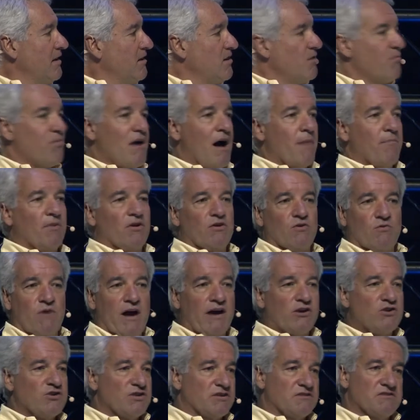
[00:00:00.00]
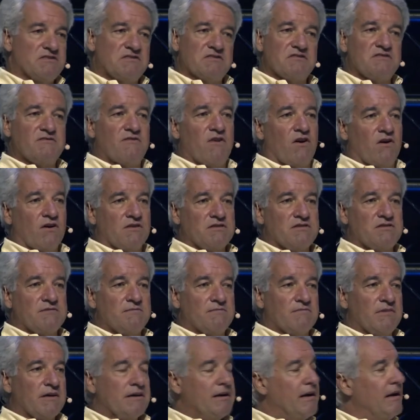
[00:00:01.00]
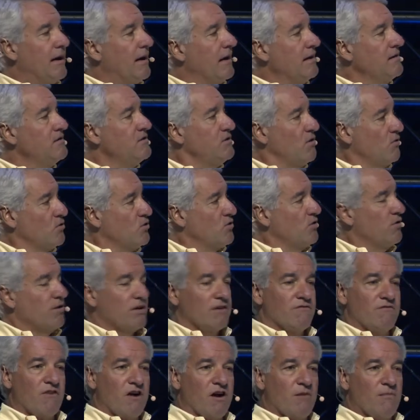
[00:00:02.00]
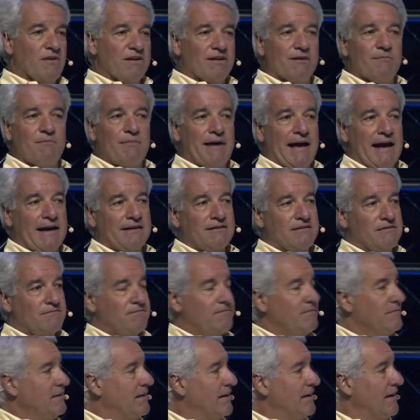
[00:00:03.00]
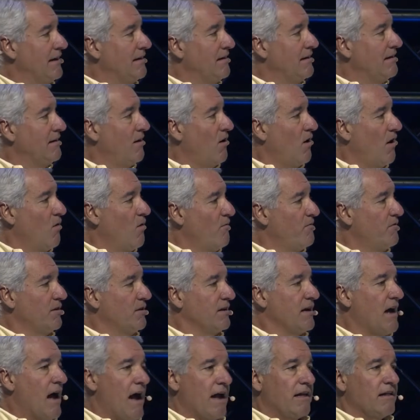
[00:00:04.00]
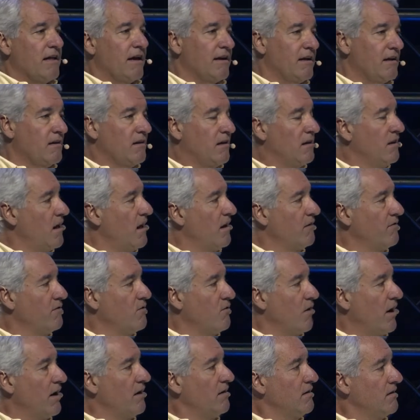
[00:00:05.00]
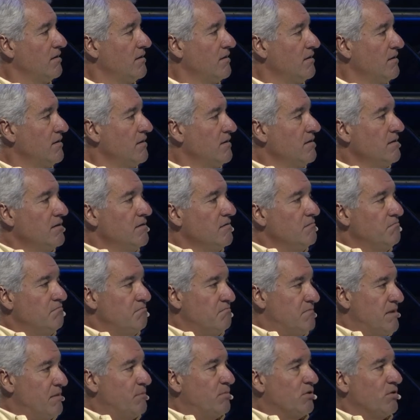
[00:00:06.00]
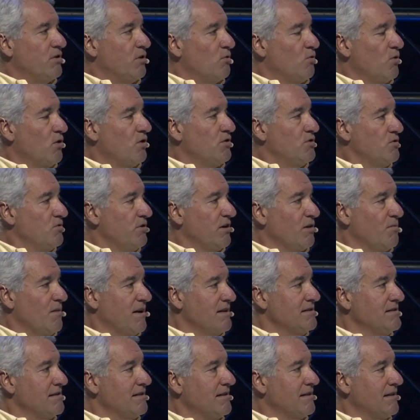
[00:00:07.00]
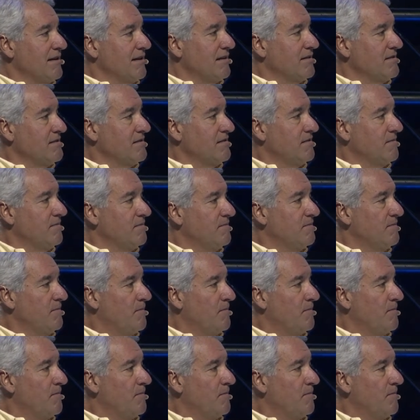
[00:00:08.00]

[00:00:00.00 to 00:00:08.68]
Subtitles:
in the proper directions as far as social and environmental impact, and hopefully highlighting a lot of great people in the world doing amazing things.